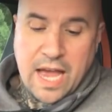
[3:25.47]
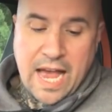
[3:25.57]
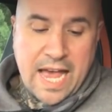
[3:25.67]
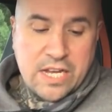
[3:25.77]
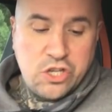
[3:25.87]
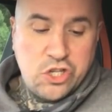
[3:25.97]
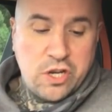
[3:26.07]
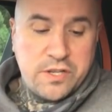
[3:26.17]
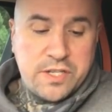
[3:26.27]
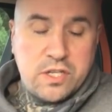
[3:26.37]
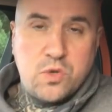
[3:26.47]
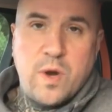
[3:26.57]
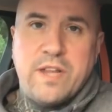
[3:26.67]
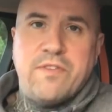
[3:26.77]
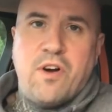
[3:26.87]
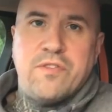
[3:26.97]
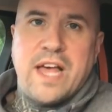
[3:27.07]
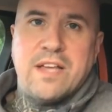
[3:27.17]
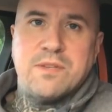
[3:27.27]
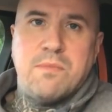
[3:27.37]
and just
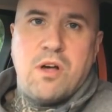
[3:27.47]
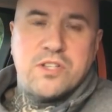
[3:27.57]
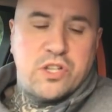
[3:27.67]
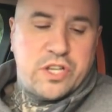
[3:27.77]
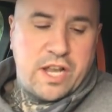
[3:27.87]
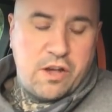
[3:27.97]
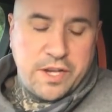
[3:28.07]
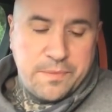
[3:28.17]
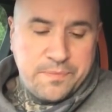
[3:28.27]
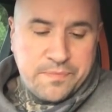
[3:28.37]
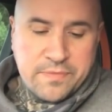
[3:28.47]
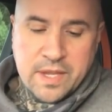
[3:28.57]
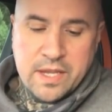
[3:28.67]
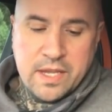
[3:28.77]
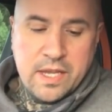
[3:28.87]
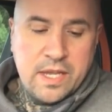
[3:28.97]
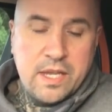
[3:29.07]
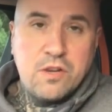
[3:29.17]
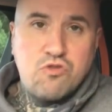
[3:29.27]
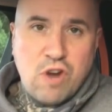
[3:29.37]
25,000 miles on the clock.
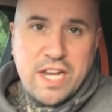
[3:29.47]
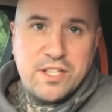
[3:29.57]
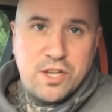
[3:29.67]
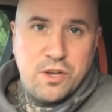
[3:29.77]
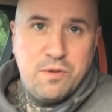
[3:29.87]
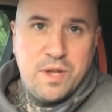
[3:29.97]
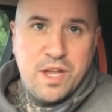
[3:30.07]
Grade 2,